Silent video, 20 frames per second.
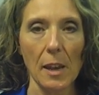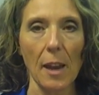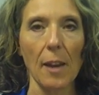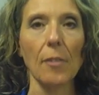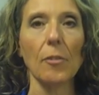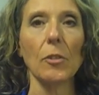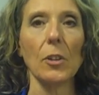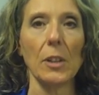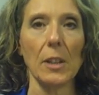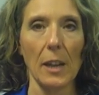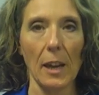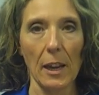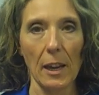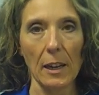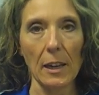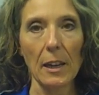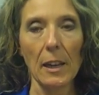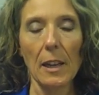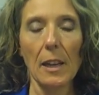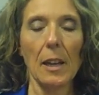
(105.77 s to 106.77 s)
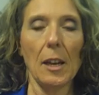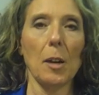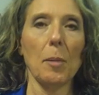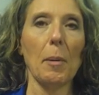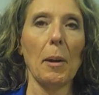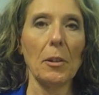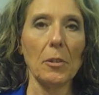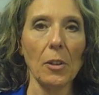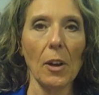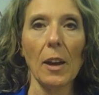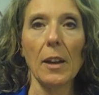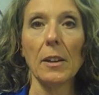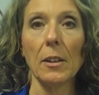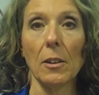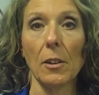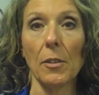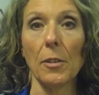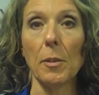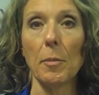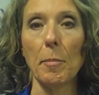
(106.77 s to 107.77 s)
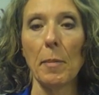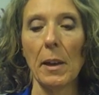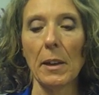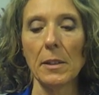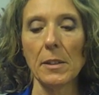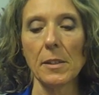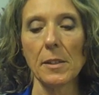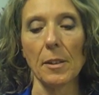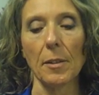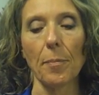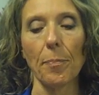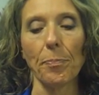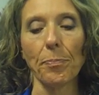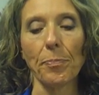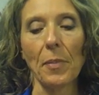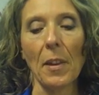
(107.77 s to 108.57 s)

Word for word: every day about diet, health, and medicine.